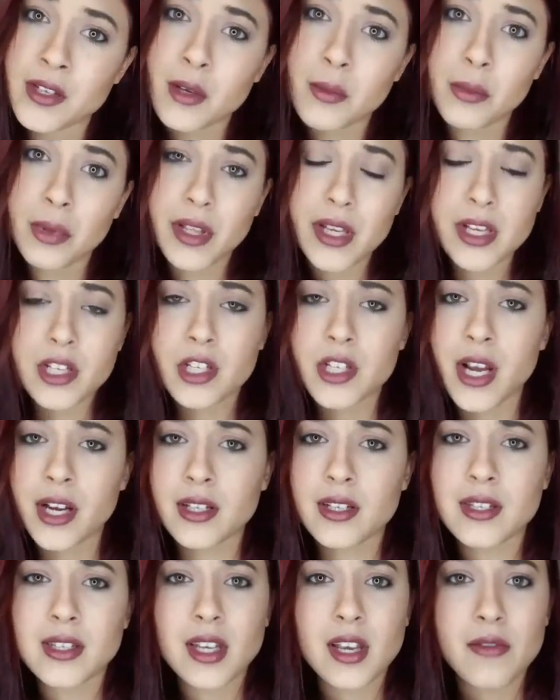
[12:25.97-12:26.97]
so please
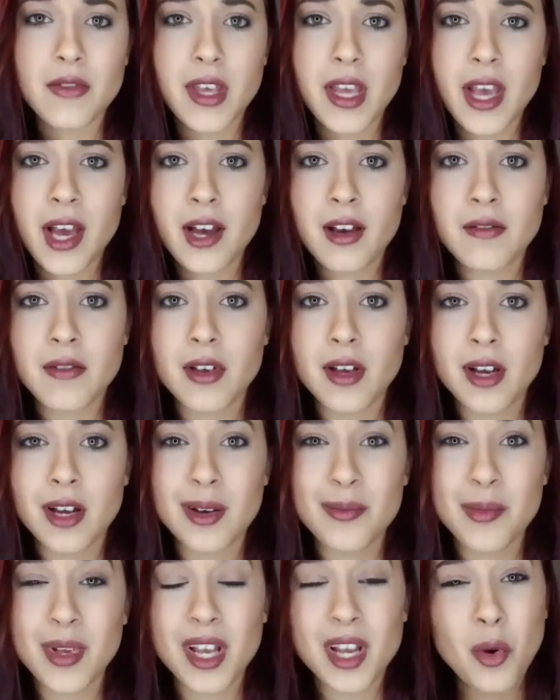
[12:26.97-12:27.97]
check to see if they have
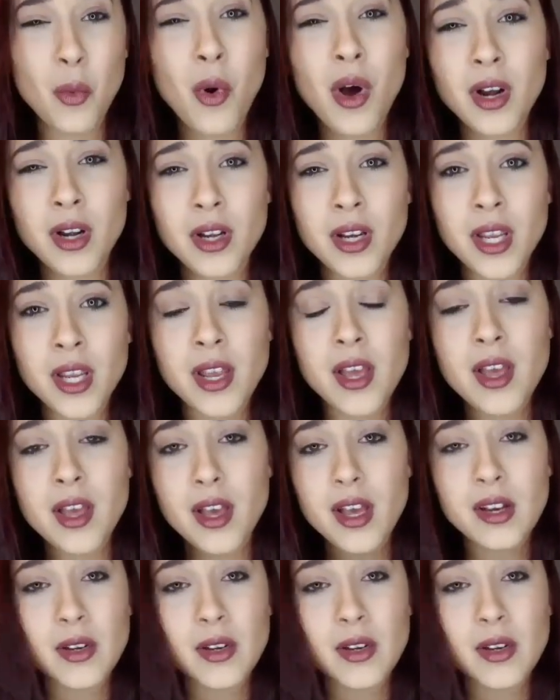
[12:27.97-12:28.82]
um, a quantity.